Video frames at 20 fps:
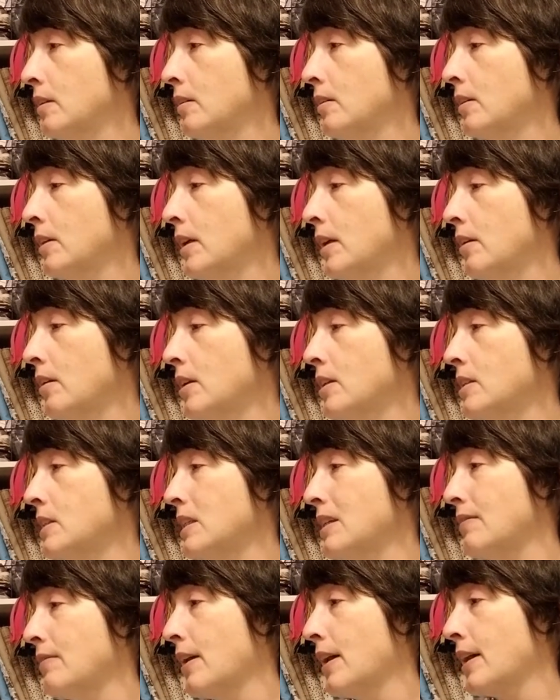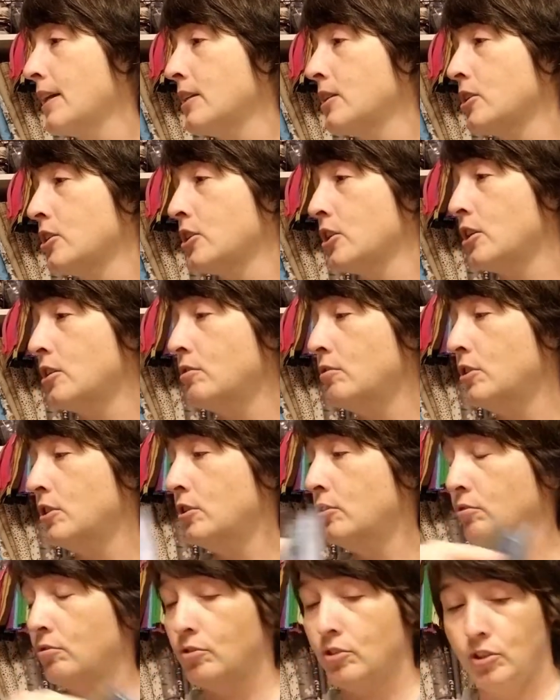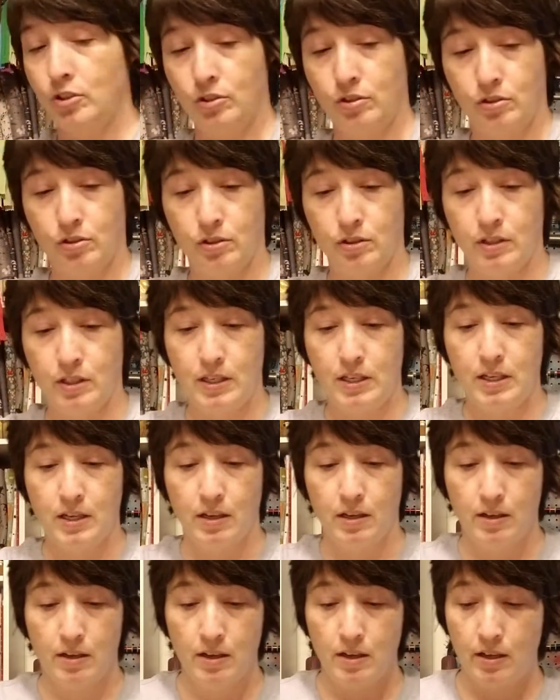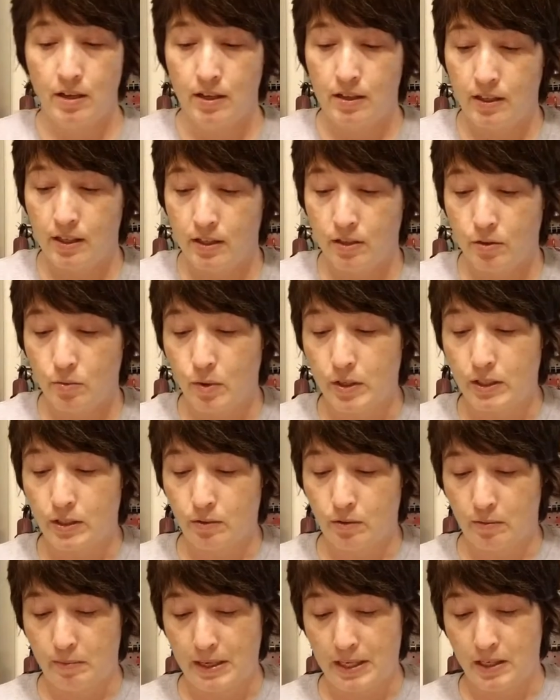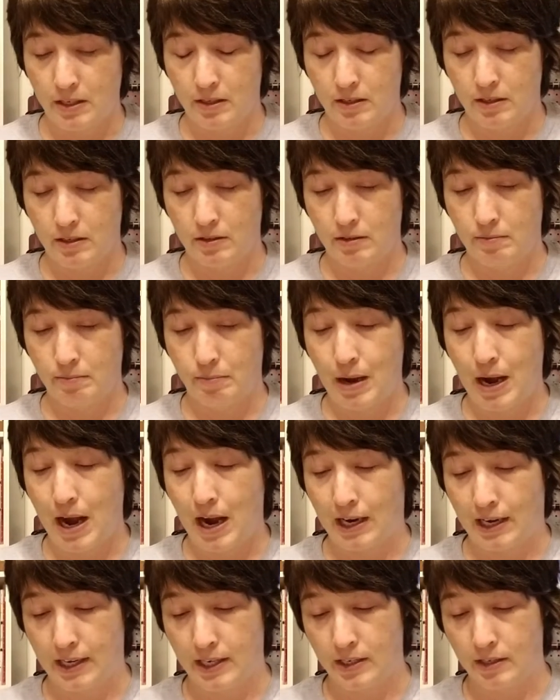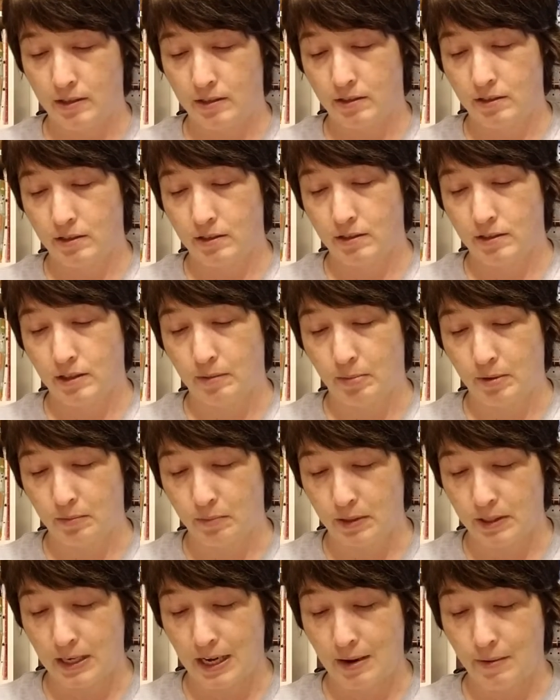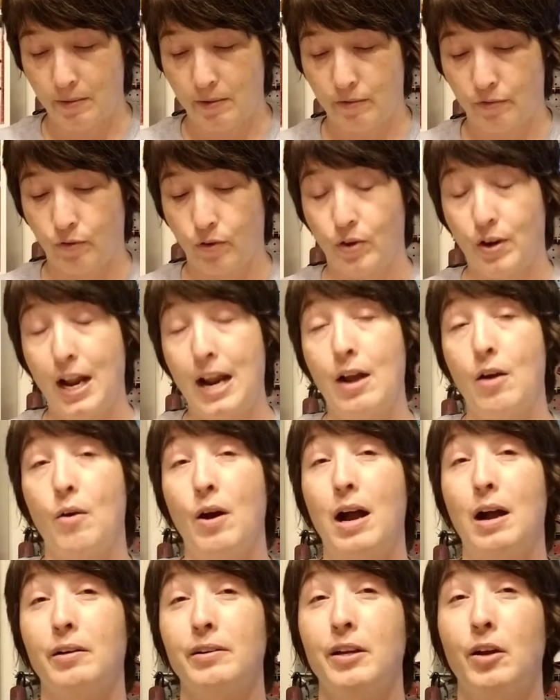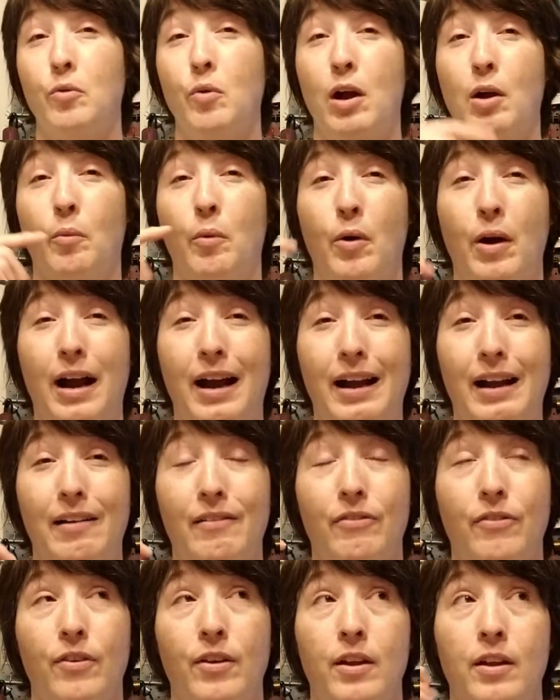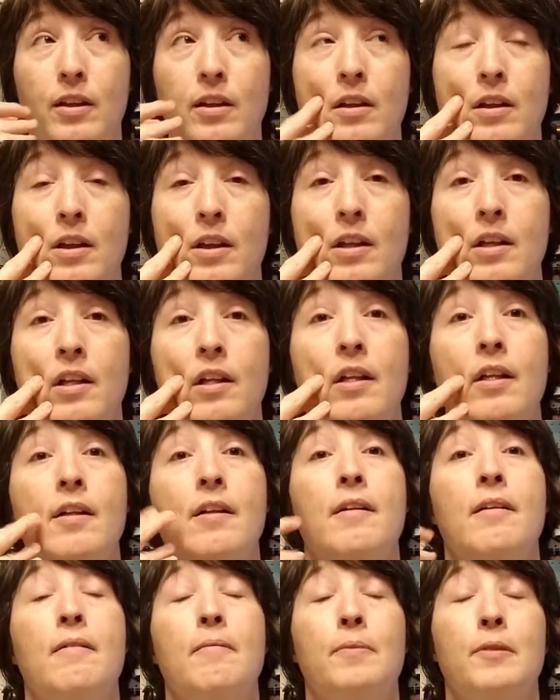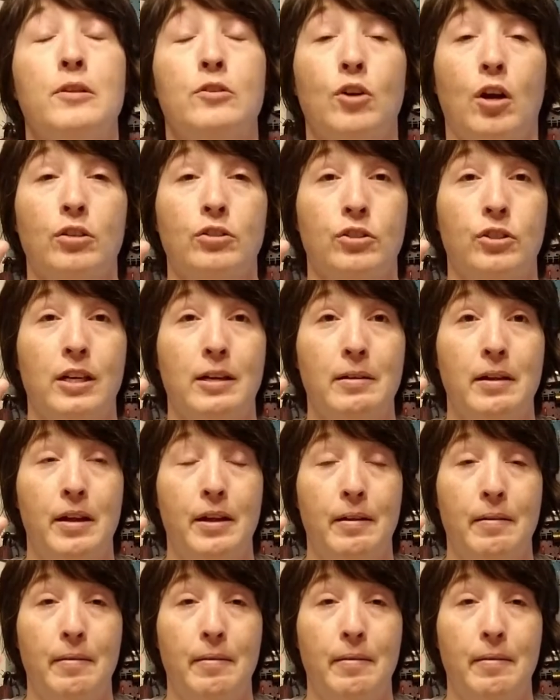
well, let's see if I can show you just the, these are ones that will be pockets zippered, but for now, I know I will have drawstring